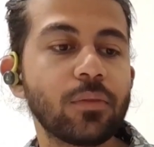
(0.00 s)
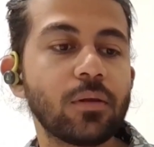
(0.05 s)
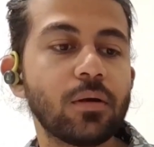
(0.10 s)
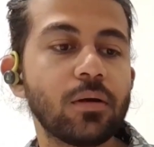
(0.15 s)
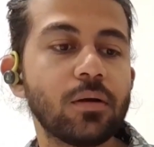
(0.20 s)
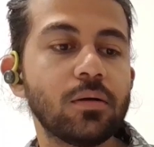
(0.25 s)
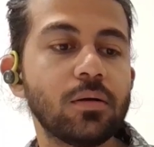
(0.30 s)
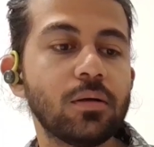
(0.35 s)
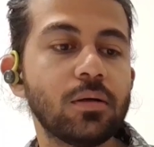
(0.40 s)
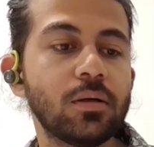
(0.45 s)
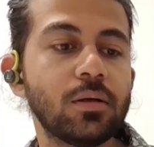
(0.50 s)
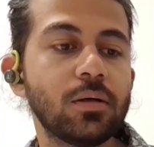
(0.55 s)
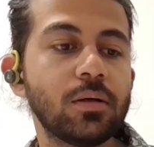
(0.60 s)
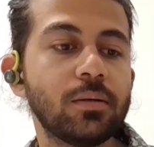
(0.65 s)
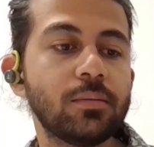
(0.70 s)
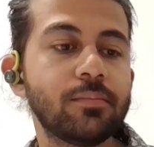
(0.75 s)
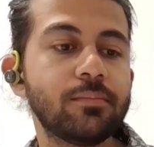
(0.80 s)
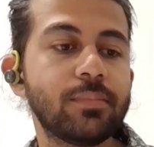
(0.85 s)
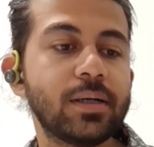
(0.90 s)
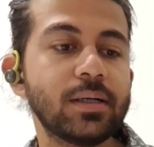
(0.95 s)

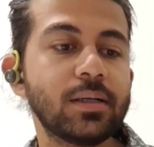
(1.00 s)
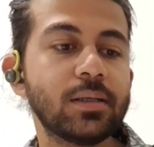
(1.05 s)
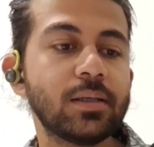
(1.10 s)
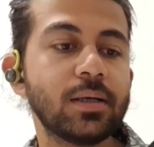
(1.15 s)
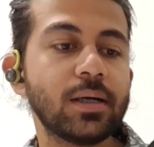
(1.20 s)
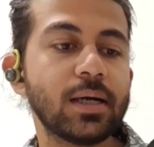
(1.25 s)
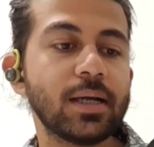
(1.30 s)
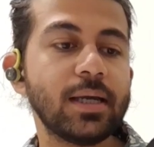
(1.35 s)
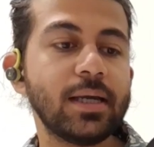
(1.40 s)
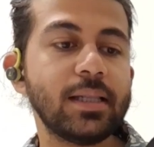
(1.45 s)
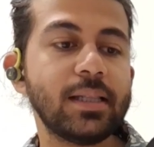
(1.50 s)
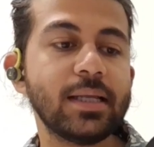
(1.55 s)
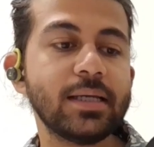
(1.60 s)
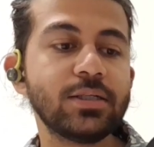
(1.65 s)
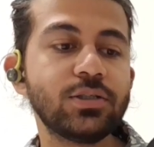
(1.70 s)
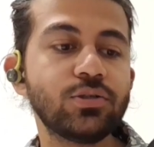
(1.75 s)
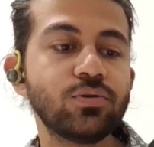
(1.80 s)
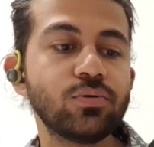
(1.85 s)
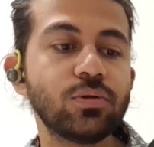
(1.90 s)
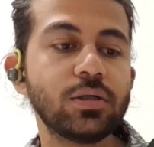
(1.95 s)
but again, less
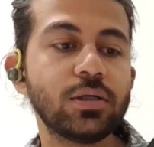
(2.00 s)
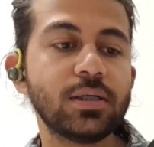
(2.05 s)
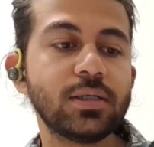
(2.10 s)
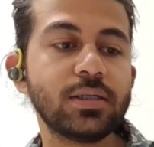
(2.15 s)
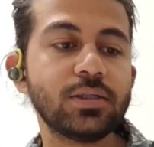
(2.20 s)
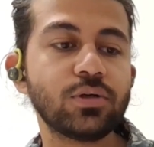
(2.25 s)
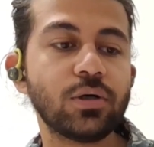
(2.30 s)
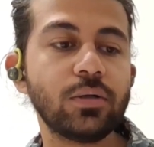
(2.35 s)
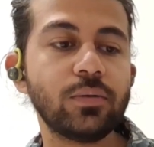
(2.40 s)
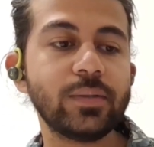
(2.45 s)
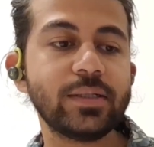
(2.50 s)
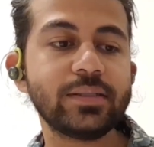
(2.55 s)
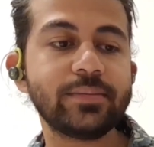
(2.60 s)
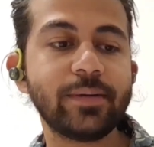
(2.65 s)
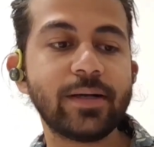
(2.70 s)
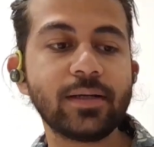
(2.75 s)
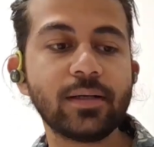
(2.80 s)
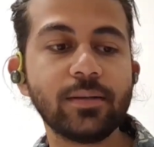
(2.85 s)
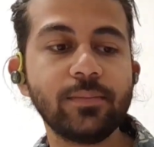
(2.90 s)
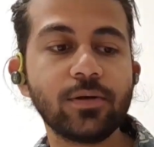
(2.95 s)
sugar is always
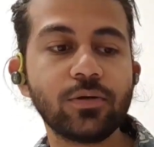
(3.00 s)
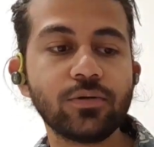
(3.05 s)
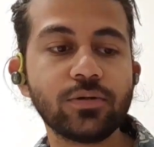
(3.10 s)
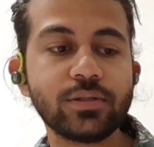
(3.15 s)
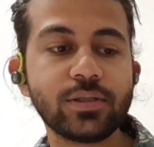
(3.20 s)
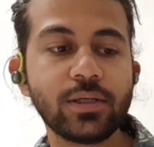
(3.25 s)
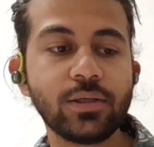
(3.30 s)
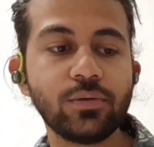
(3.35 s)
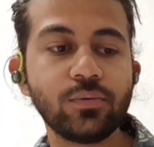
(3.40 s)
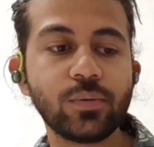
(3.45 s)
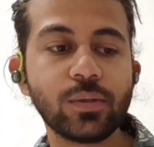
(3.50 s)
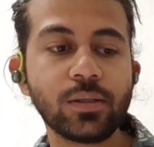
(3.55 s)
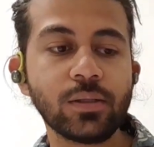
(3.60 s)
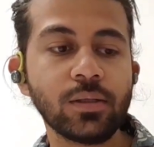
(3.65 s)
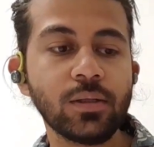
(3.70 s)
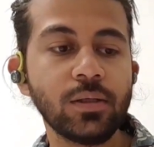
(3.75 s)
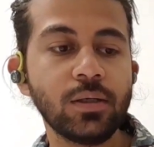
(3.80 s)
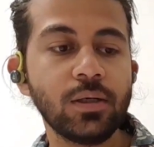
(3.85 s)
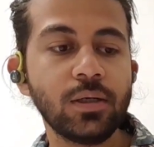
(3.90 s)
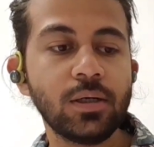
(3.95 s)
better, because then you can
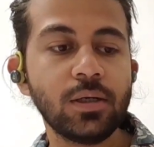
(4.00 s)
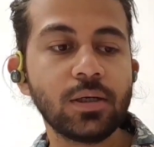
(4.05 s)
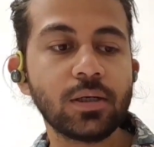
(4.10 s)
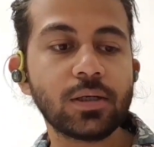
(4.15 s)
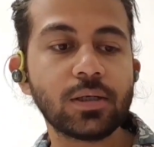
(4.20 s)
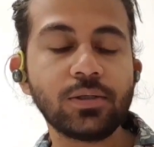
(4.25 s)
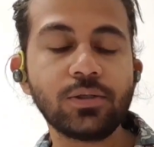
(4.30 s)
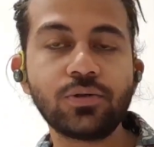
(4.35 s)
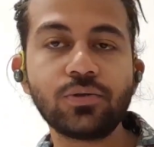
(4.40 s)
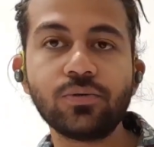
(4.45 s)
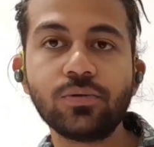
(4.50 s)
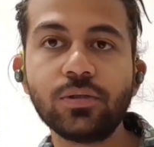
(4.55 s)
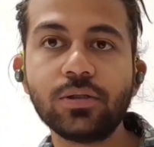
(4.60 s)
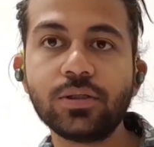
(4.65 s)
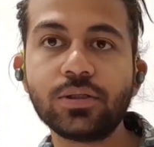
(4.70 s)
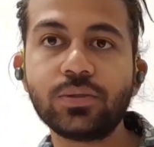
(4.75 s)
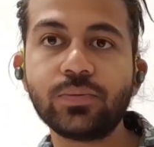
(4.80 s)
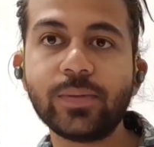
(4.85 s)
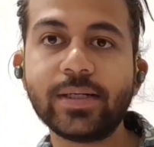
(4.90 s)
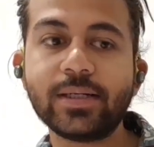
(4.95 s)
control the
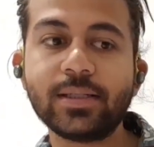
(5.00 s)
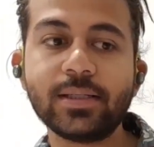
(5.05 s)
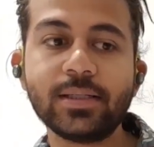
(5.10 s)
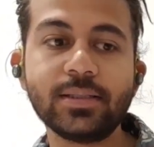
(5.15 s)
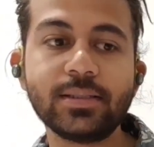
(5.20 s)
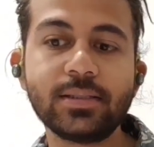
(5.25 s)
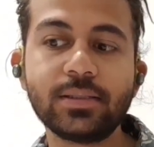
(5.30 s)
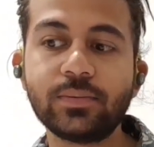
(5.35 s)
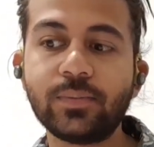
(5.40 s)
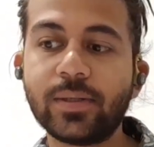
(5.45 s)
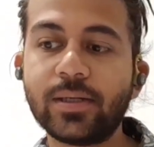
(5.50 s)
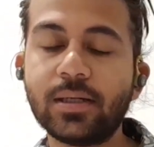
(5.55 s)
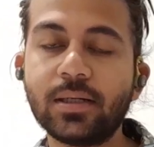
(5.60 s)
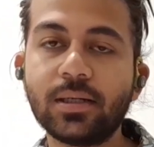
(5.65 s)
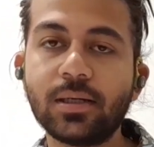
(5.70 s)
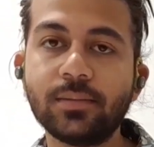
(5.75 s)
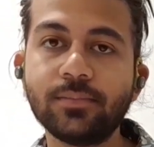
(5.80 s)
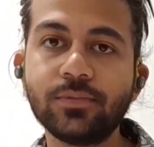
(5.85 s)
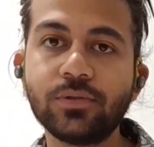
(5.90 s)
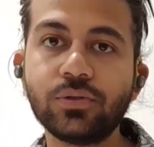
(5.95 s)
sweetness when it
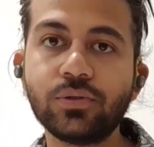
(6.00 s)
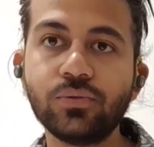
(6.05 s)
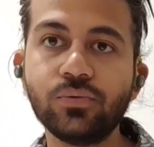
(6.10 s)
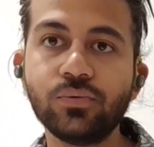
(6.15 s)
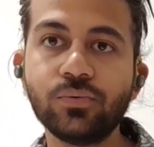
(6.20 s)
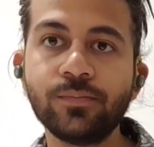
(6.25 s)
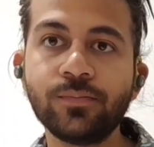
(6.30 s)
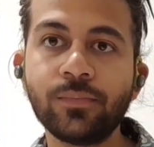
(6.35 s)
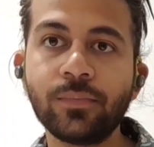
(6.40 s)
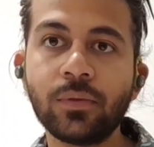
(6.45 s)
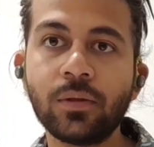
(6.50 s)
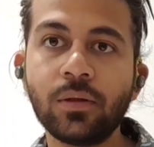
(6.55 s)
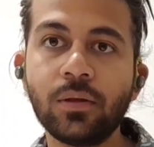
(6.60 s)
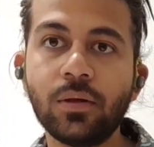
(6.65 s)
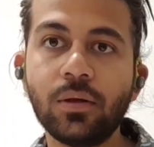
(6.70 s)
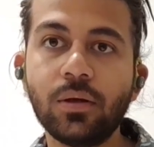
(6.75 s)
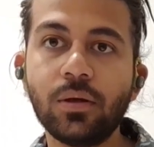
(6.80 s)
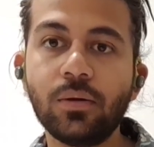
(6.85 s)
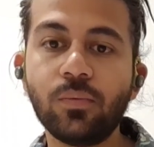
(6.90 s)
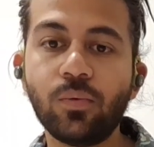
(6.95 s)
comes to
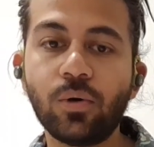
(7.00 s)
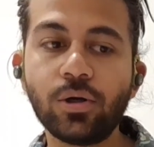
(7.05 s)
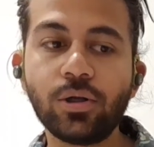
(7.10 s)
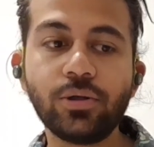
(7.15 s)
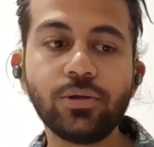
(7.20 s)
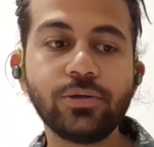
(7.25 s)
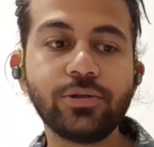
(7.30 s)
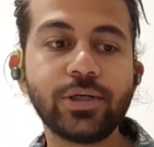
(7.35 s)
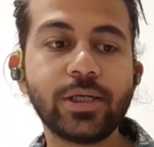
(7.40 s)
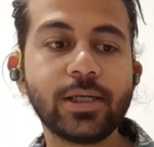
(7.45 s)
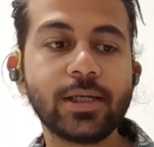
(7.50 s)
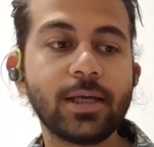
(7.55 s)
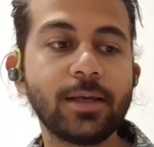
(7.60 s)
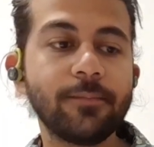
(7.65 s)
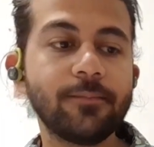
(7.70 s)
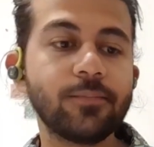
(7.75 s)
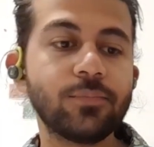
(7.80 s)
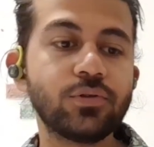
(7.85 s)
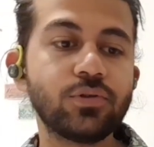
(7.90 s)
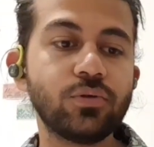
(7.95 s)
what you're drinking.
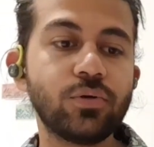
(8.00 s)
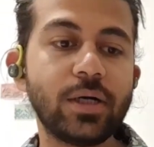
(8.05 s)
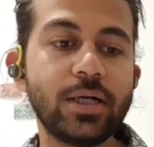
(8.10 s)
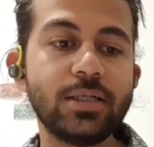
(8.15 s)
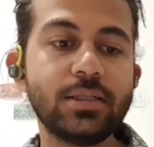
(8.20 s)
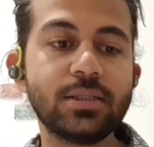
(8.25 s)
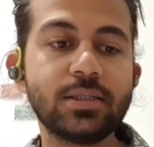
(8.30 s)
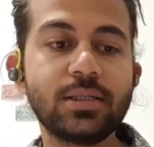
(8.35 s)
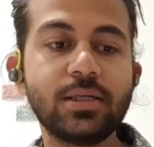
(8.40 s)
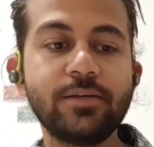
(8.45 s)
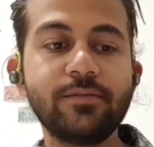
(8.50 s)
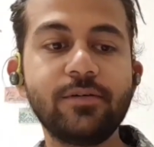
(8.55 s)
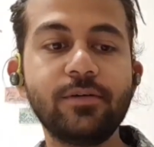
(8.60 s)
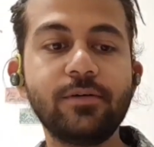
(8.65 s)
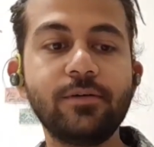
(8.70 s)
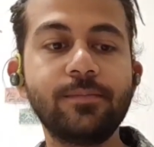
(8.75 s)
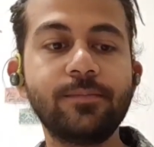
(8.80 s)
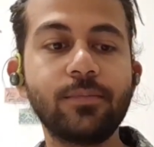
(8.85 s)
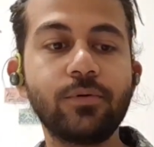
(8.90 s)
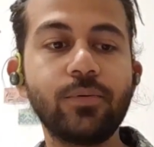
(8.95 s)
So I'll just give a
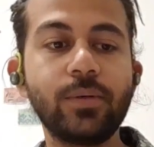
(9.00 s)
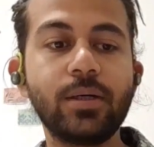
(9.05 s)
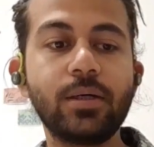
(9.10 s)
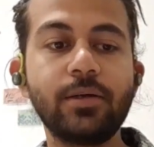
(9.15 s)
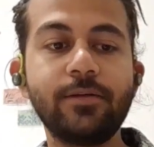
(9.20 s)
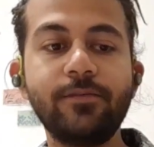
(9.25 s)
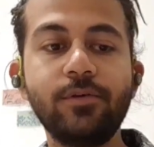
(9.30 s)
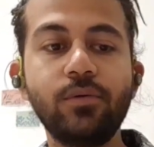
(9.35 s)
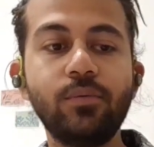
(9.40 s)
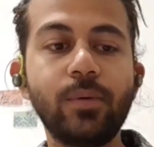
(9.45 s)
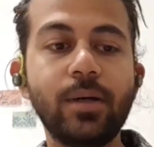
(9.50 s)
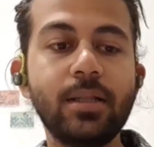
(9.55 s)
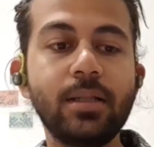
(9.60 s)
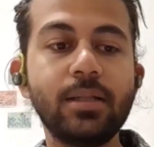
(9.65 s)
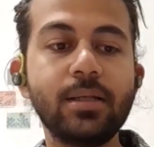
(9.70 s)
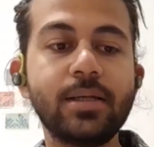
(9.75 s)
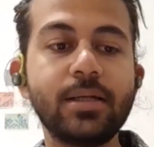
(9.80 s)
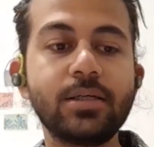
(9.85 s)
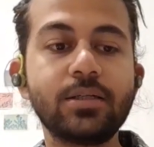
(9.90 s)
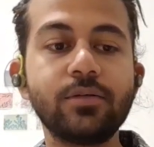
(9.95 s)
quick review while
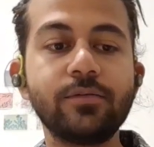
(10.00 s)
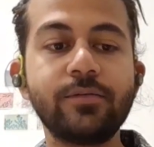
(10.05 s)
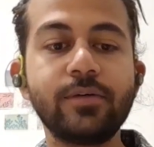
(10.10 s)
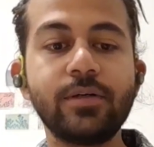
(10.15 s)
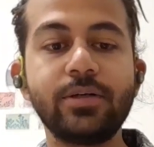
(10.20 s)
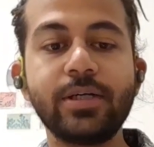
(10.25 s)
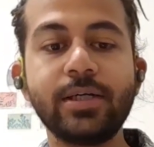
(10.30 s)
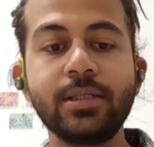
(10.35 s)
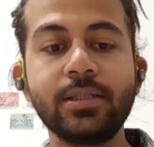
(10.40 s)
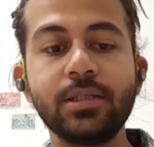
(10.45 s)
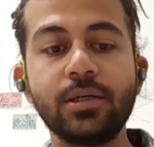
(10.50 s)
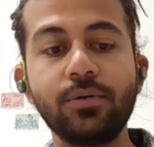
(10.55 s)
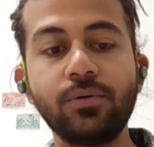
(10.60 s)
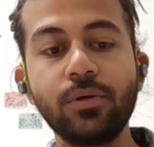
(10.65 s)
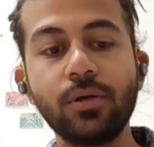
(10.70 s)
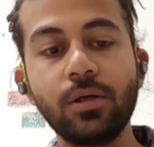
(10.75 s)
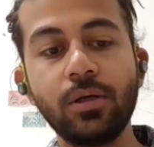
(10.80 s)
the rest of it drains out.